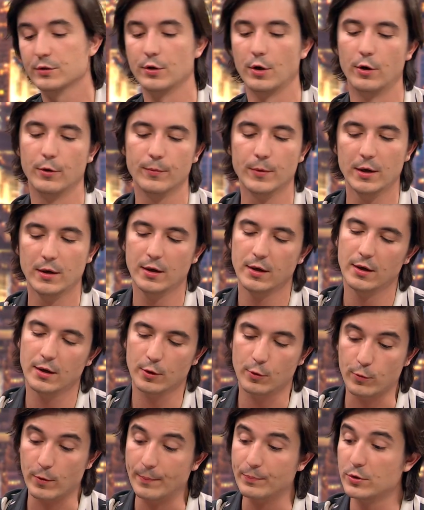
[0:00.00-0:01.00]
So
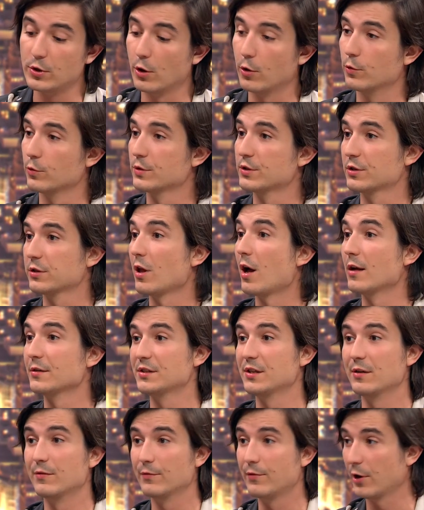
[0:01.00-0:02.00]
crypto
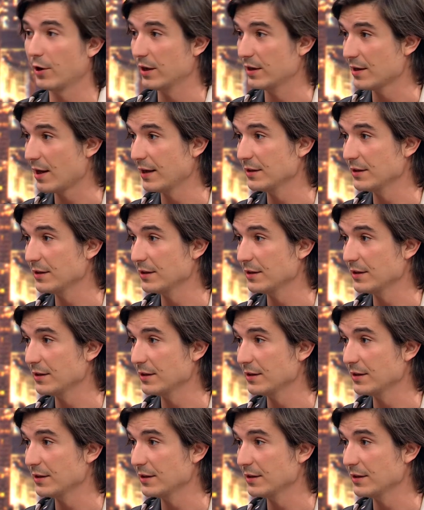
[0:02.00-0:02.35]
slots in very